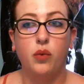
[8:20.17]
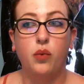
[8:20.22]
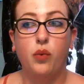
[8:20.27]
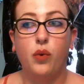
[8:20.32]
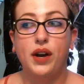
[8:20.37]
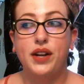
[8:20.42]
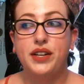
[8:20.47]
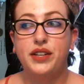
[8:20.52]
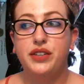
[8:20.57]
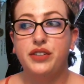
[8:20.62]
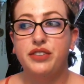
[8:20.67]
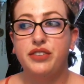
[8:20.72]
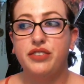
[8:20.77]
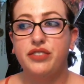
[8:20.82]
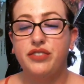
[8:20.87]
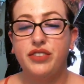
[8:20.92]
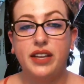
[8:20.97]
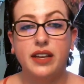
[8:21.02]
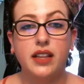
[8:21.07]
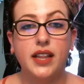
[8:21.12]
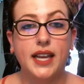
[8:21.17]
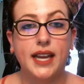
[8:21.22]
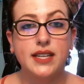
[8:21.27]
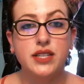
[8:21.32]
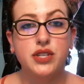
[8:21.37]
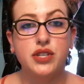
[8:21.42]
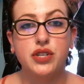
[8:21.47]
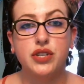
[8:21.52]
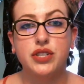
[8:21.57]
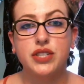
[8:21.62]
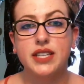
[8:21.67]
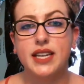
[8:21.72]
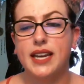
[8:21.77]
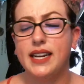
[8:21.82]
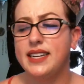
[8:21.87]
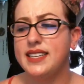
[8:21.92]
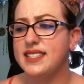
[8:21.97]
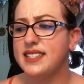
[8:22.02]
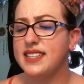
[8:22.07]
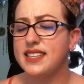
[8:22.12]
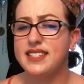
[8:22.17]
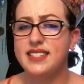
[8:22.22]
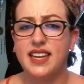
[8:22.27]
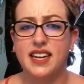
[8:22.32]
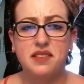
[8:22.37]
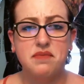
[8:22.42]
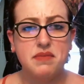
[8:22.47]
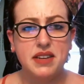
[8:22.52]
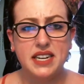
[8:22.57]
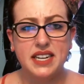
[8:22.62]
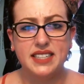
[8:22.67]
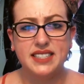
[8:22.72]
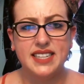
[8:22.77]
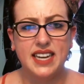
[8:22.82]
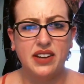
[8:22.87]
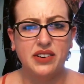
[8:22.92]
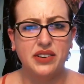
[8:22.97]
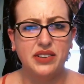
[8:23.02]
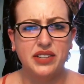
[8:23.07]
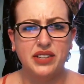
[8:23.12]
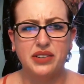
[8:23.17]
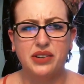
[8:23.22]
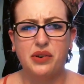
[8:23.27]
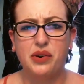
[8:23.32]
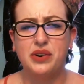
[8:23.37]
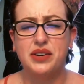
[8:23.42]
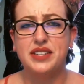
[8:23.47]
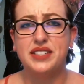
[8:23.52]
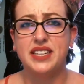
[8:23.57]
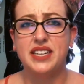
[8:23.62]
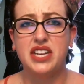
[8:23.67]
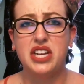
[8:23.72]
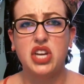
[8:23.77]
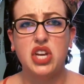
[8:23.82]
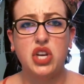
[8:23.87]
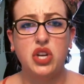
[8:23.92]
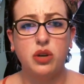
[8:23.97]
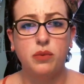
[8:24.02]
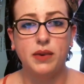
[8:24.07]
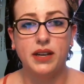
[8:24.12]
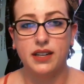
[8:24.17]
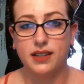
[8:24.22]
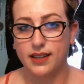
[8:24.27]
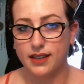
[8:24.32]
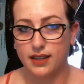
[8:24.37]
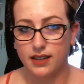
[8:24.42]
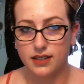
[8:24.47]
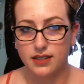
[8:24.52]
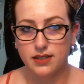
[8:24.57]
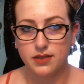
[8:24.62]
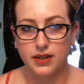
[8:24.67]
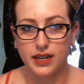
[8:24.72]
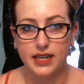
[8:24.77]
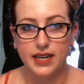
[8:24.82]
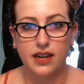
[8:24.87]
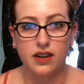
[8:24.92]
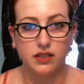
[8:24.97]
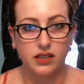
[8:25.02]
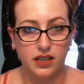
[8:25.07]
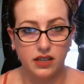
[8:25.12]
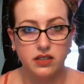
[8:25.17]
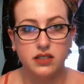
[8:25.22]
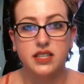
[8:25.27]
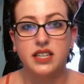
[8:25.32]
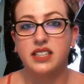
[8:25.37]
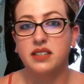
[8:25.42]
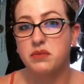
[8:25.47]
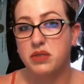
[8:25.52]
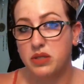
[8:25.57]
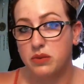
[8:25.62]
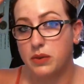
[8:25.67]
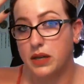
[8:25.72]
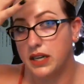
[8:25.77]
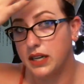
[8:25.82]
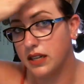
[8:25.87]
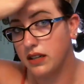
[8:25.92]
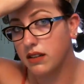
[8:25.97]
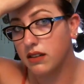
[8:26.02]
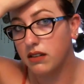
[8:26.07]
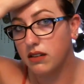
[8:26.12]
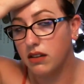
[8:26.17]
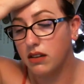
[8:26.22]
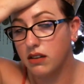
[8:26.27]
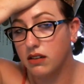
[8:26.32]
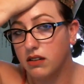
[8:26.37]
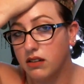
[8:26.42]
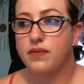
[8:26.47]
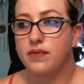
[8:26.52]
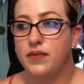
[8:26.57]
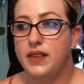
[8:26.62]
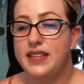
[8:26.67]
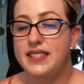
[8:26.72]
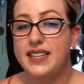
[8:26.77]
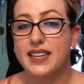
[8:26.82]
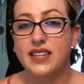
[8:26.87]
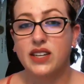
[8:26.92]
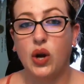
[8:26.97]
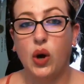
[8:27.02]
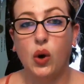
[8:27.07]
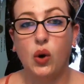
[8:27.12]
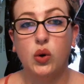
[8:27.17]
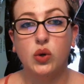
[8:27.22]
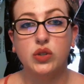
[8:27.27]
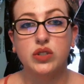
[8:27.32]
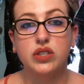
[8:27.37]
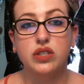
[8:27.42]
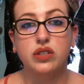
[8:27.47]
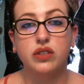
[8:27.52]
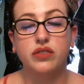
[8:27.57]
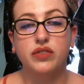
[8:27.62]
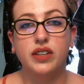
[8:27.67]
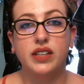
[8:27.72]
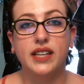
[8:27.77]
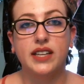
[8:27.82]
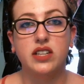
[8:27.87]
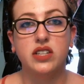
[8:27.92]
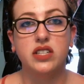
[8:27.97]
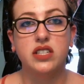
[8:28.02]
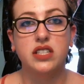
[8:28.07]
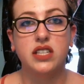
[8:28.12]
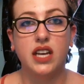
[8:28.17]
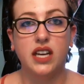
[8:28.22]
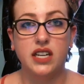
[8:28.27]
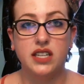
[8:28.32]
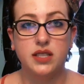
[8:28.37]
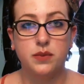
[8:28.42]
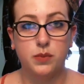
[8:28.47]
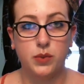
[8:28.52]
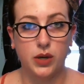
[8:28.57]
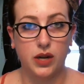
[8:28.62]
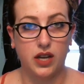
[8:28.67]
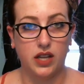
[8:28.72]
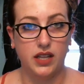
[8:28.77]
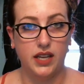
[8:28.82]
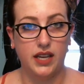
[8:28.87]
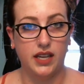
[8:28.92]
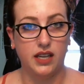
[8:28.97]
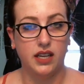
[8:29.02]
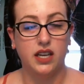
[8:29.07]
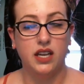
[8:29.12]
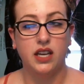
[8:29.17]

What do you feel against your skin? Is the sun beating down on you, or is it humid like it is right now? Can you tell I'm sweating? Ugh. Is it cold? Do you feel like your skin is prickling?